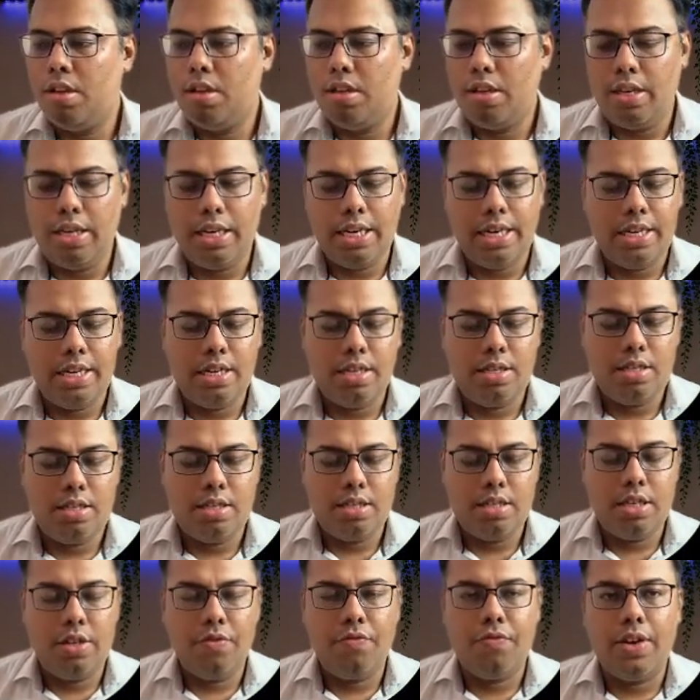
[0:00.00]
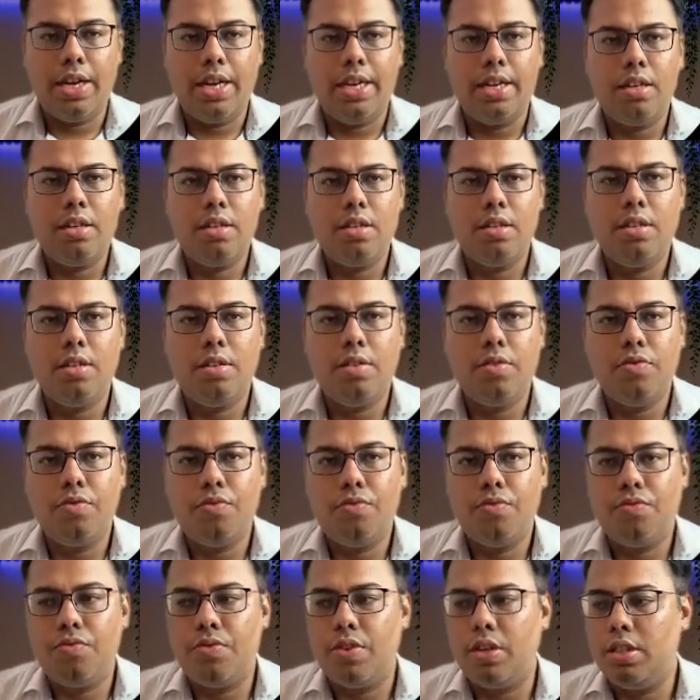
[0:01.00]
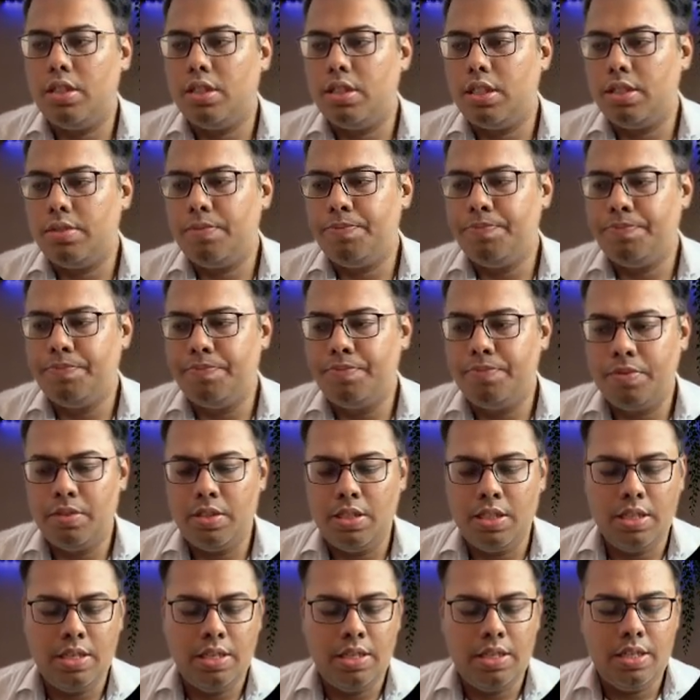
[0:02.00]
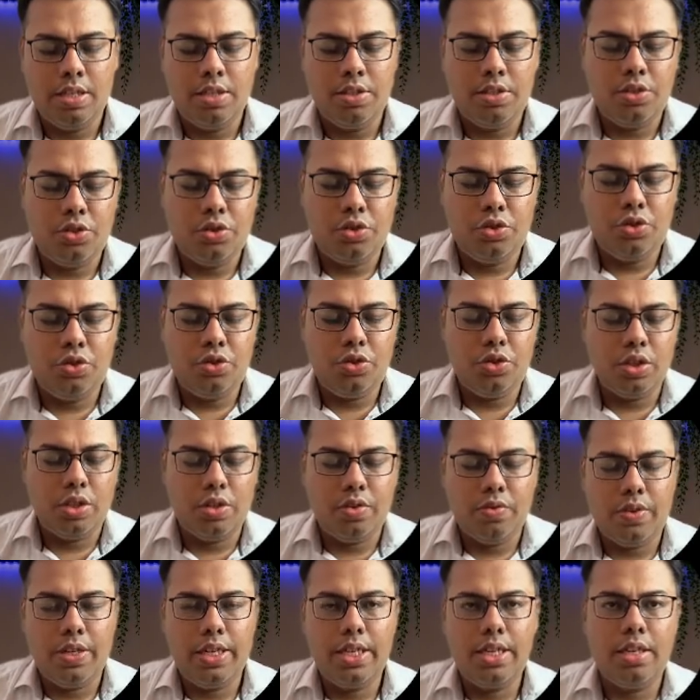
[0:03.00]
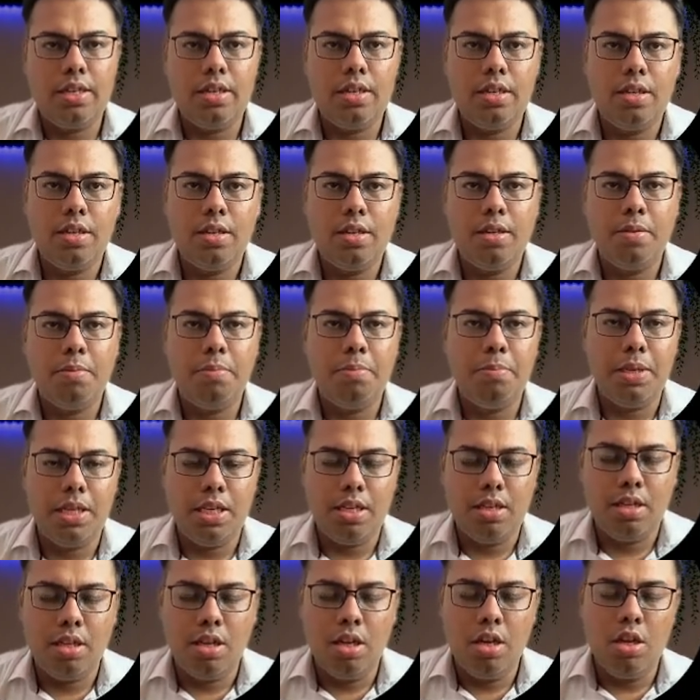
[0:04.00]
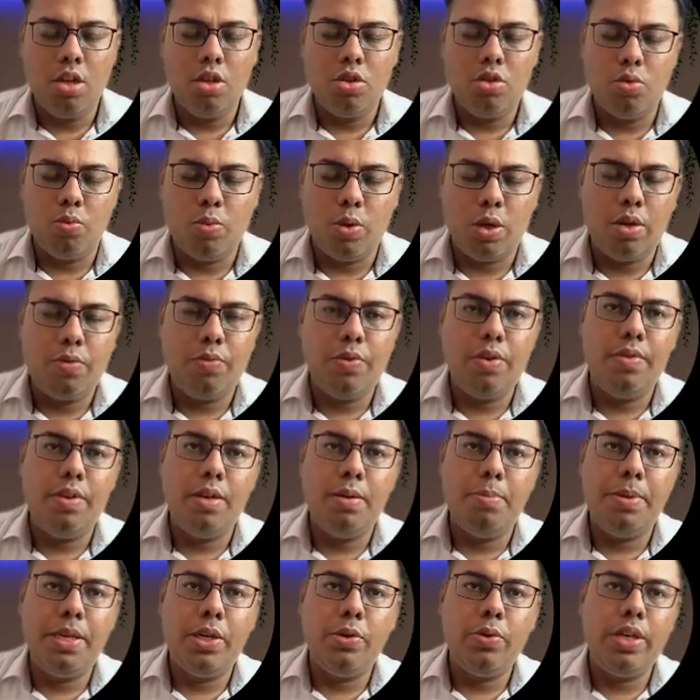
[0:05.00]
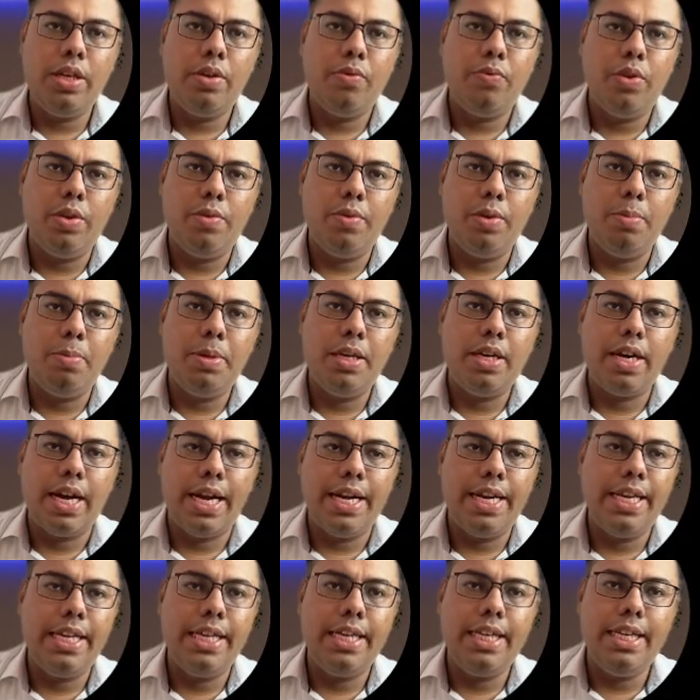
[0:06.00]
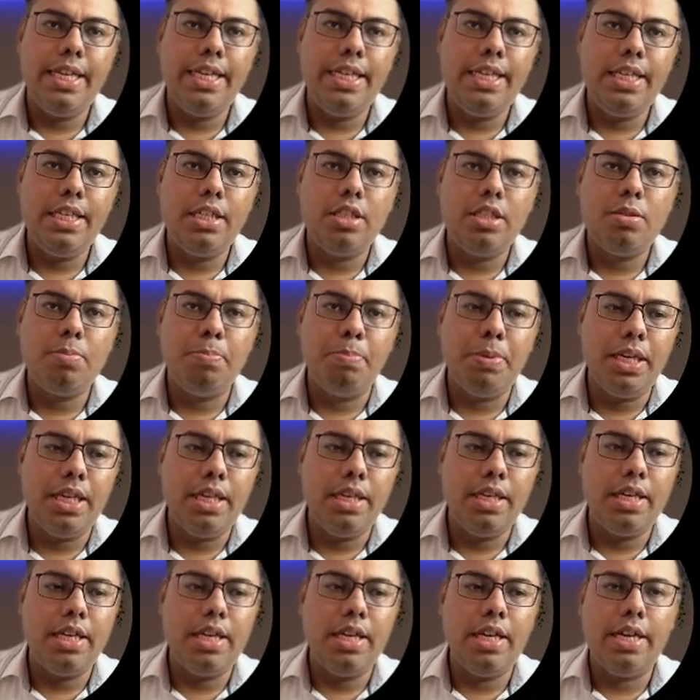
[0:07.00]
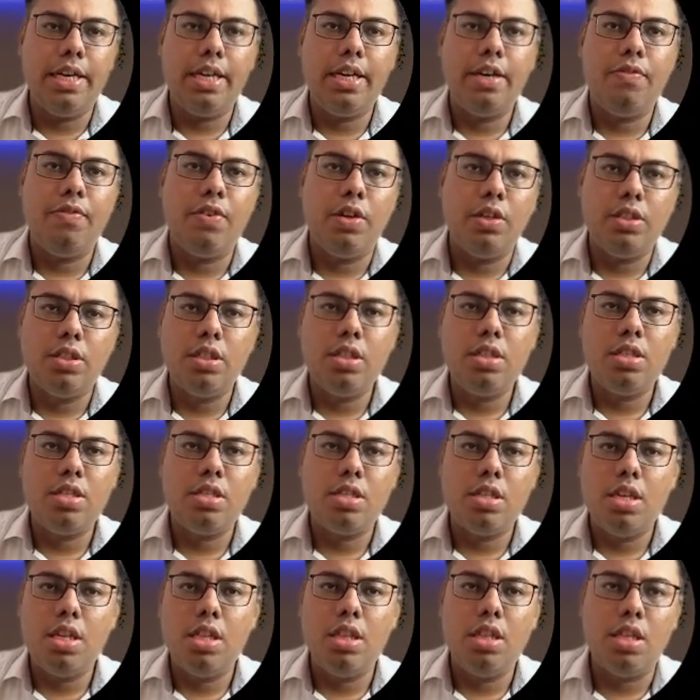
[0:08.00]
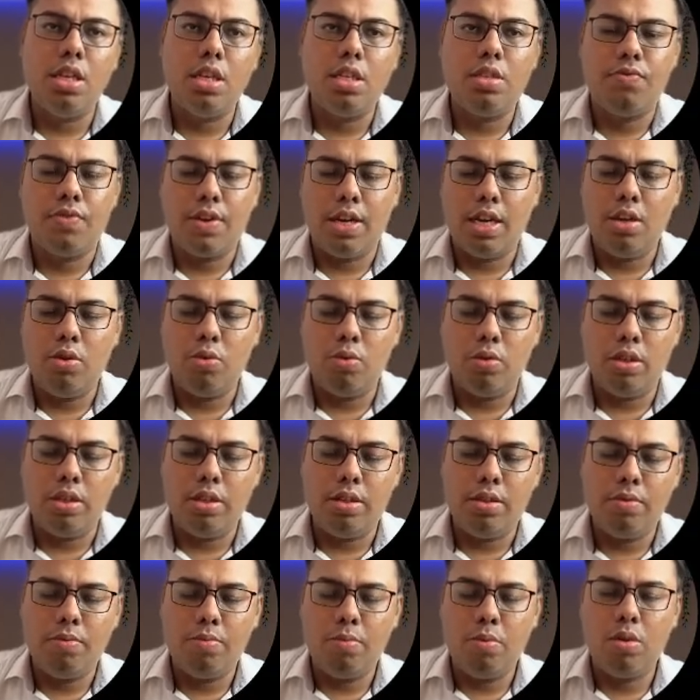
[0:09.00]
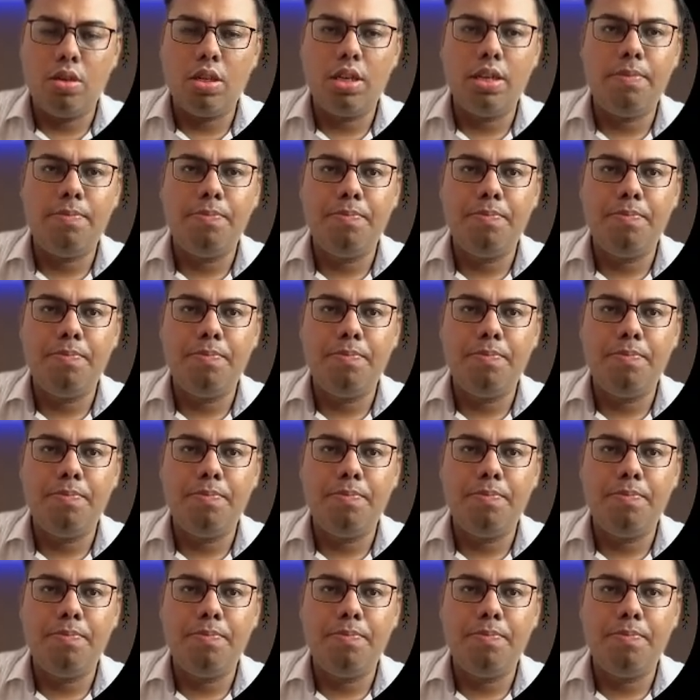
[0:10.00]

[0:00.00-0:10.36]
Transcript: let us define a function generate bill. So what we will be doing, we will be writing each billing related functions in this file only. Okay,